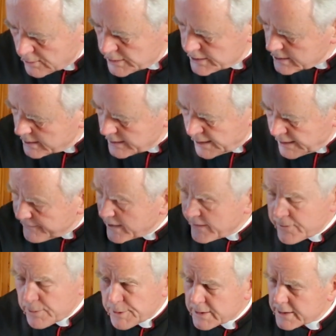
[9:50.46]
which is going to have
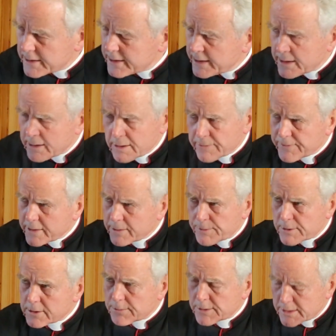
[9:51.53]
everybody in hell if it
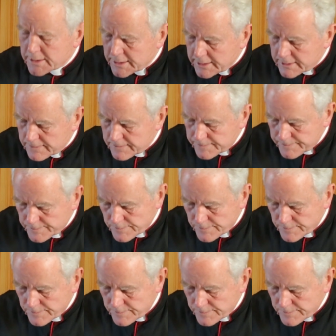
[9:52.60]
possibly can.